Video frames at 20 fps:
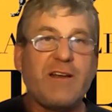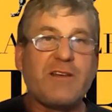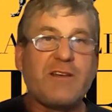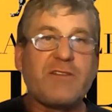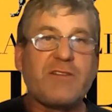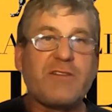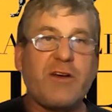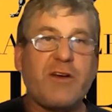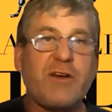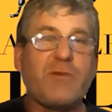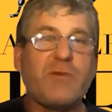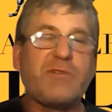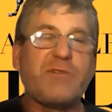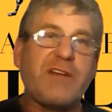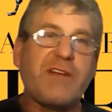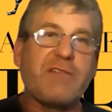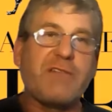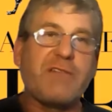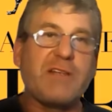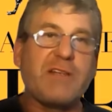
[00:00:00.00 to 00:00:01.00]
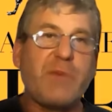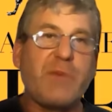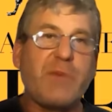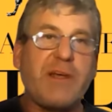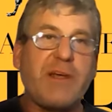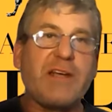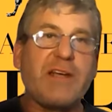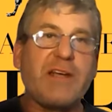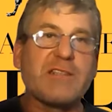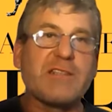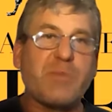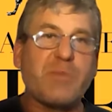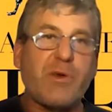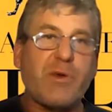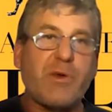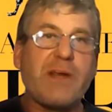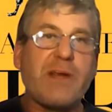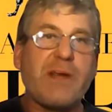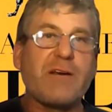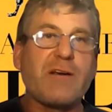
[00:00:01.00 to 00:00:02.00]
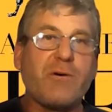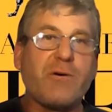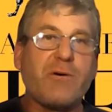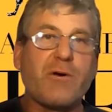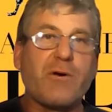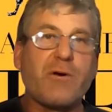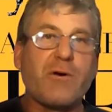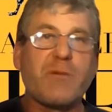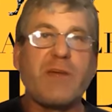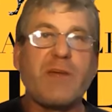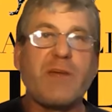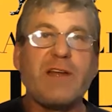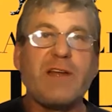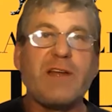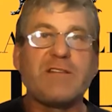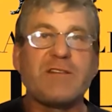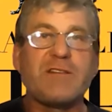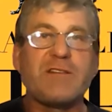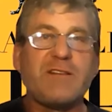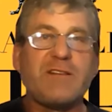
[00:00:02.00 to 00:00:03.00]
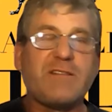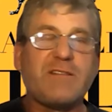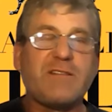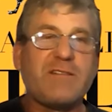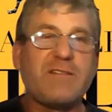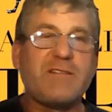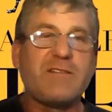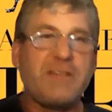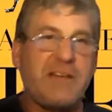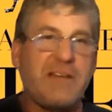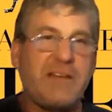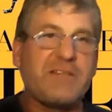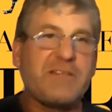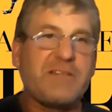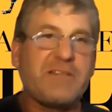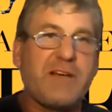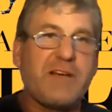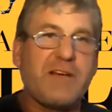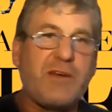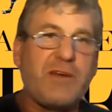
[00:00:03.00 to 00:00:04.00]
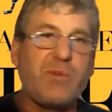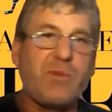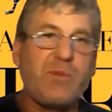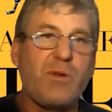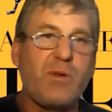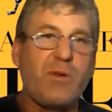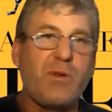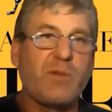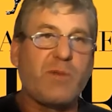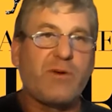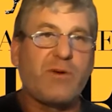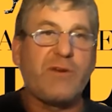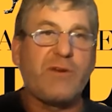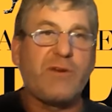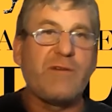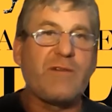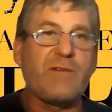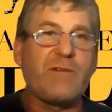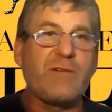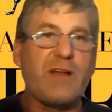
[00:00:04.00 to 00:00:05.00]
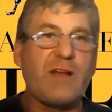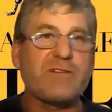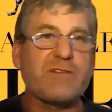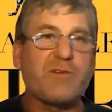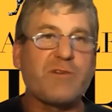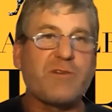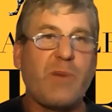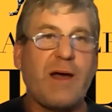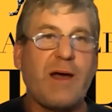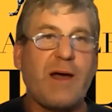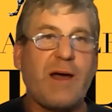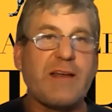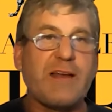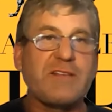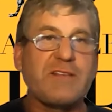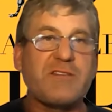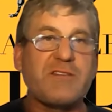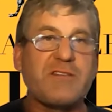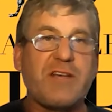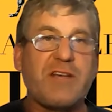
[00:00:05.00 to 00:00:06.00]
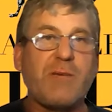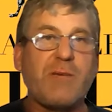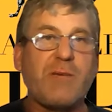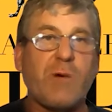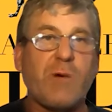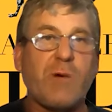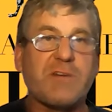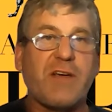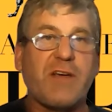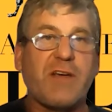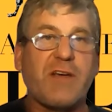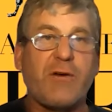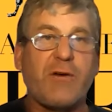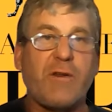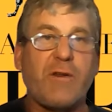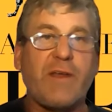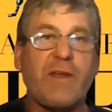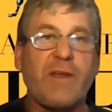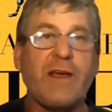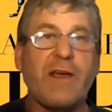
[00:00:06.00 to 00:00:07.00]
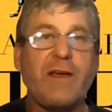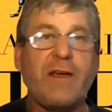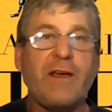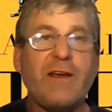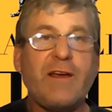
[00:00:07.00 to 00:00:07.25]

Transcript: So, generally speaking, spring, autumn, it is necessary to pull the brood cluster apart and see what's going on there.